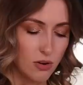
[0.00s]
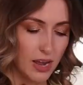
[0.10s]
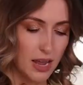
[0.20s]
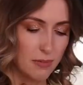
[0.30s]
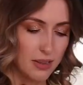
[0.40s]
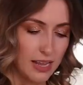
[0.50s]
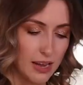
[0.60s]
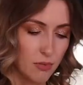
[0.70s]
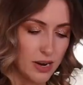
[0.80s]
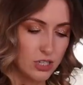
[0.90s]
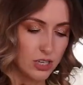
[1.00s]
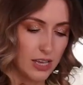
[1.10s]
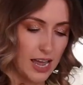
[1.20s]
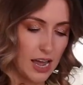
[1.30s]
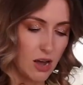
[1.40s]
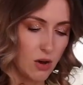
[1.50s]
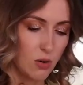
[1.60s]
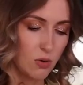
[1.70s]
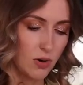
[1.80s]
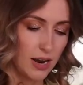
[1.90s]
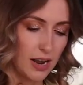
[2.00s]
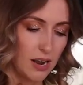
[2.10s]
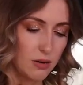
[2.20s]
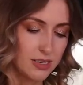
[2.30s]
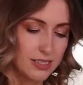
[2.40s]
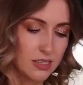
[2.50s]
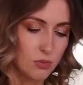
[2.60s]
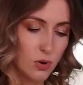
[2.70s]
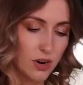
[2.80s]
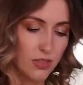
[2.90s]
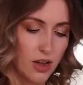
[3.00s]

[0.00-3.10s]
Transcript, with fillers: okay, but like Rachel, how how does this work